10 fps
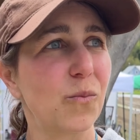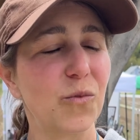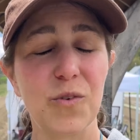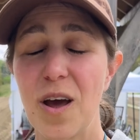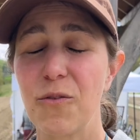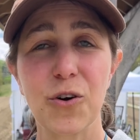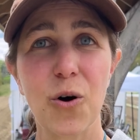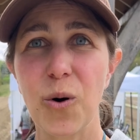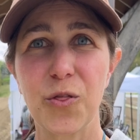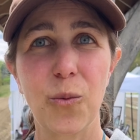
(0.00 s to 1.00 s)
never
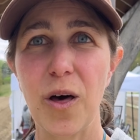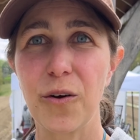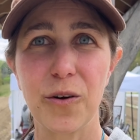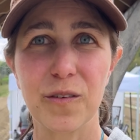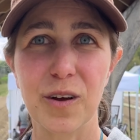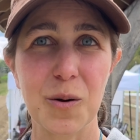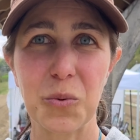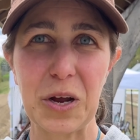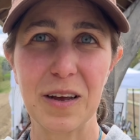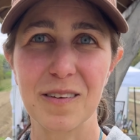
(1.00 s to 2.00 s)
know what the weather is going to
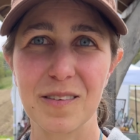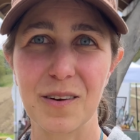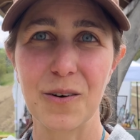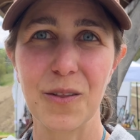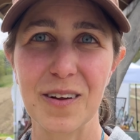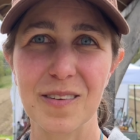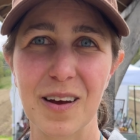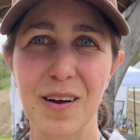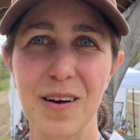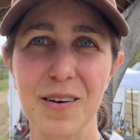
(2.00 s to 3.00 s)
bring. Yeah. So that's
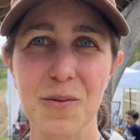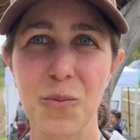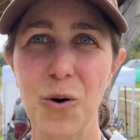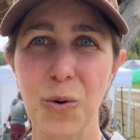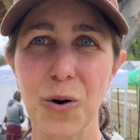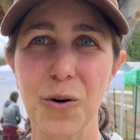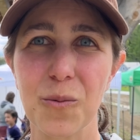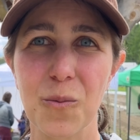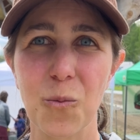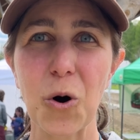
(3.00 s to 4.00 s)
kind of what we're
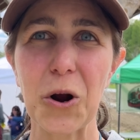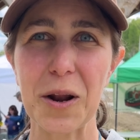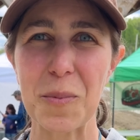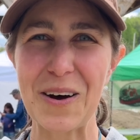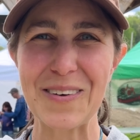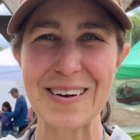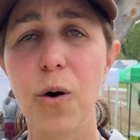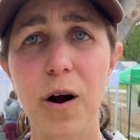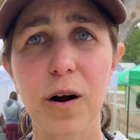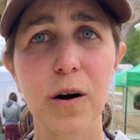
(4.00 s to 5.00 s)
worried about.
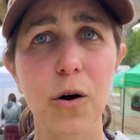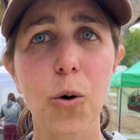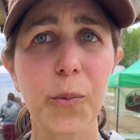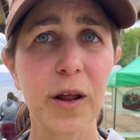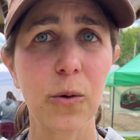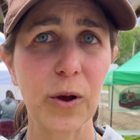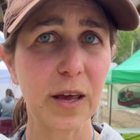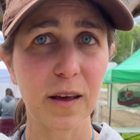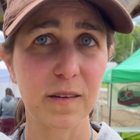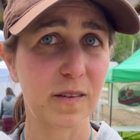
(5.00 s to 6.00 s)
Our opening
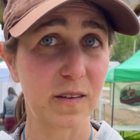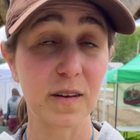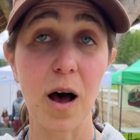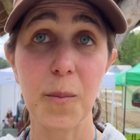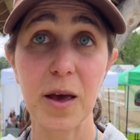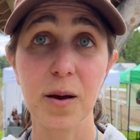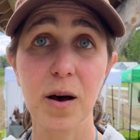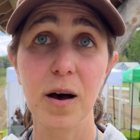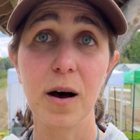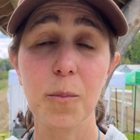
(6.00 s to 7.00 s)
week is this
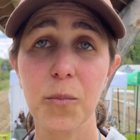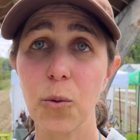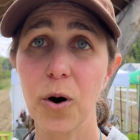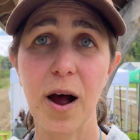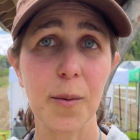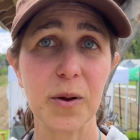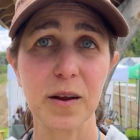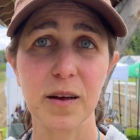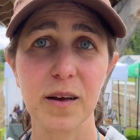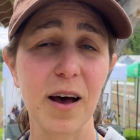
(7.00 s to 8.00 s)
coming, um, but we're happy
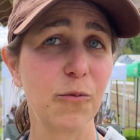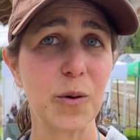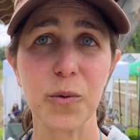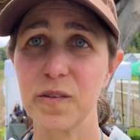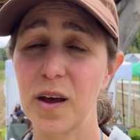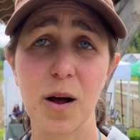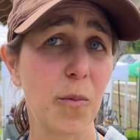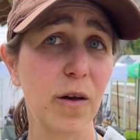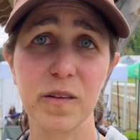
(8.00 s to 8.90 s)
to have people sign up all